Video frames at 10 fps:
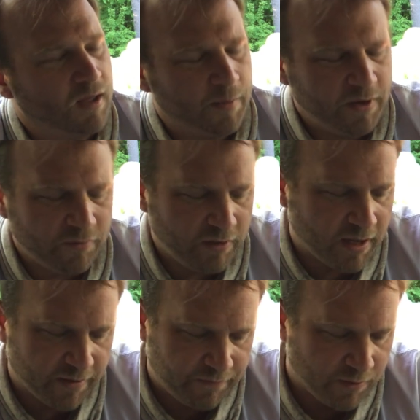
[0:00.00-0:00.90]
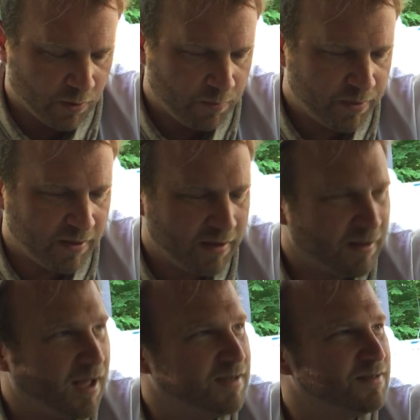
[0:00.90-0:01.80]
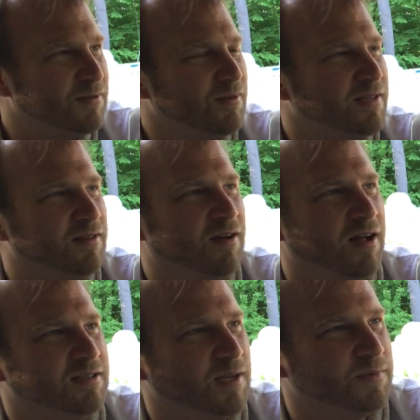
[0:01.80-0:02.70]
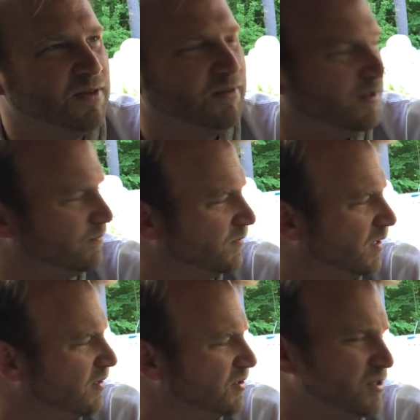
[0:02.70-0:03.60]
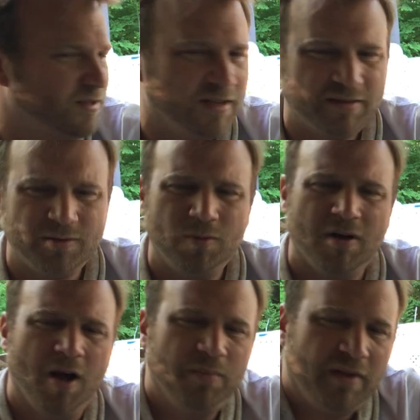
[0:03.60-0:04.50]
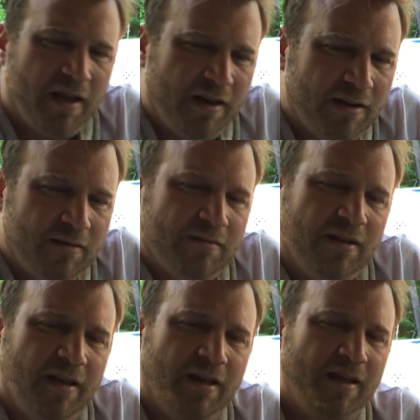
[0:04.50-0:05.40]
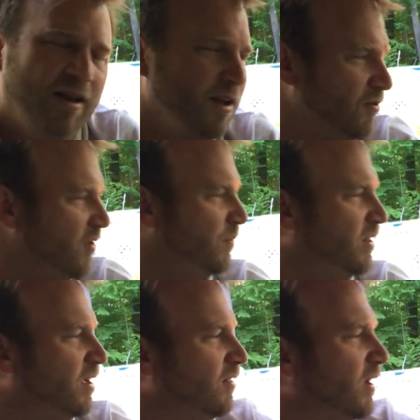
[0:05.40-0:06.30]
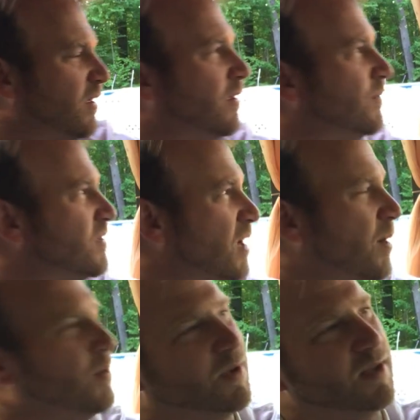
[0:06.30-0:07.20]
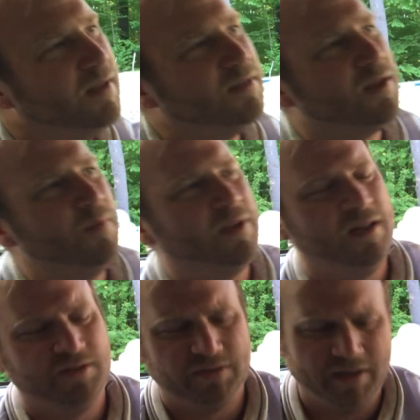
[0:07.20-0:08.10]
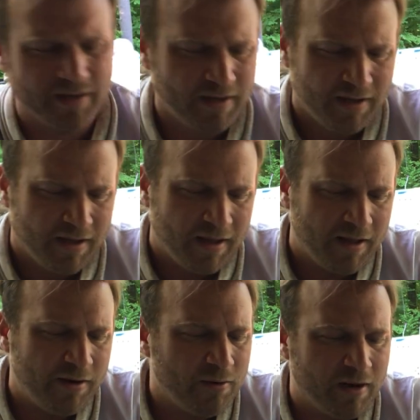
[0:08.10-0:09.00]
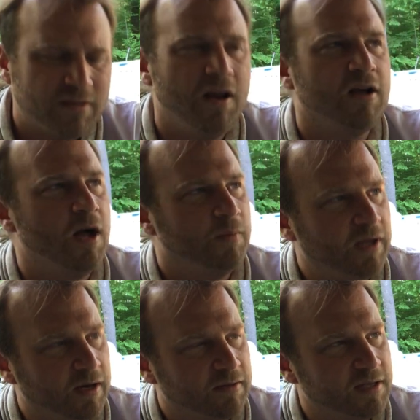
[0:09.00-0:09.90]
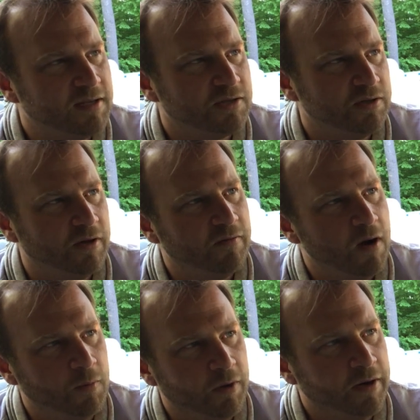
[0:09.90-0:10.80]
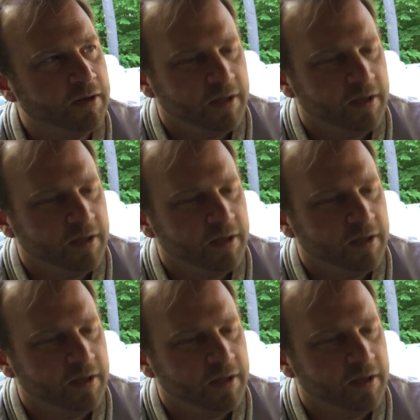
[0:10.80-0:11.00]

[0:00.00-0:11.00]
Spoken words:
mean, I only had a few, but like, I just don't like the concept of it. It's so complicated, and I don't even mean that in like a snobby way. Like, it's complicated. It's just like, it's not complicated. That's actually the wrong word.